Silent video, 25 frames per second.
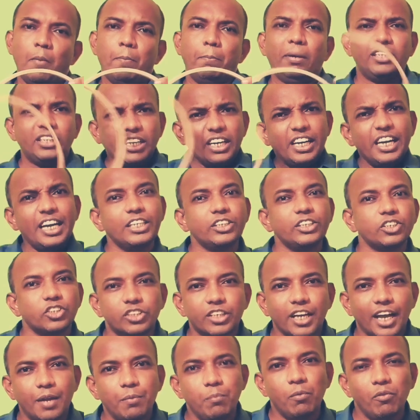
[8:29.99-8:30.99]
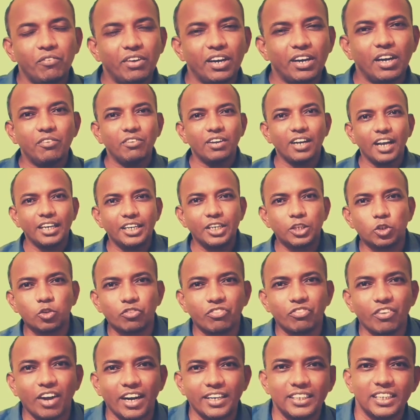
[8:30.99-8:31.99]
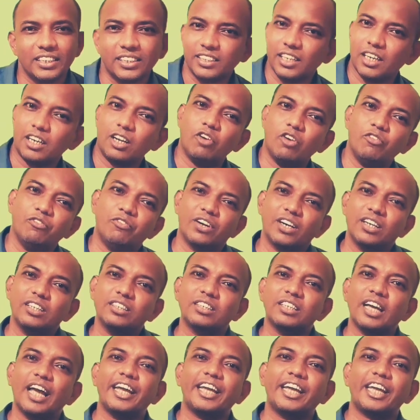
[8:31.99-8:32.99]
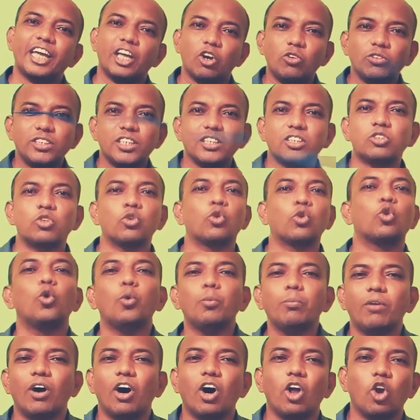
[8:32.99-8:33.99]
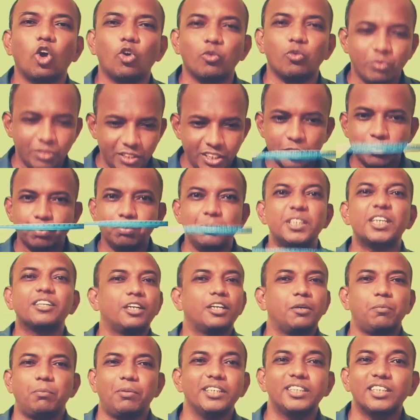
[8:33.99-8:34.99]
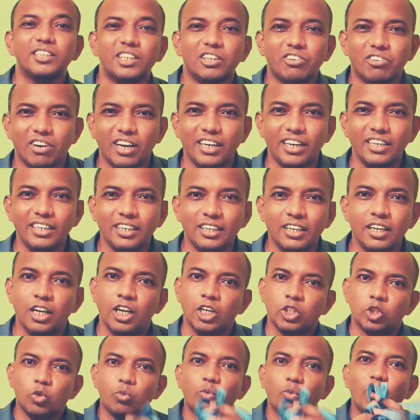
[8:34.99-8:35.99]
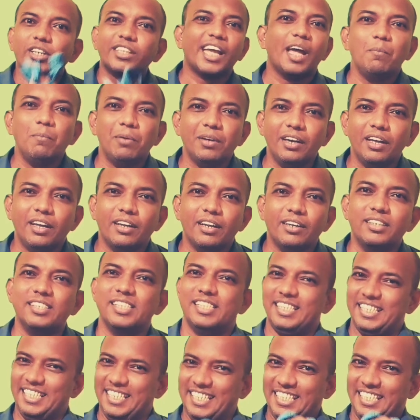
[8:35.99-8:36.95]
But each time whenever I need to find the circumference, I cannot just roam along with this meter tape, isn't it right? So what can be done?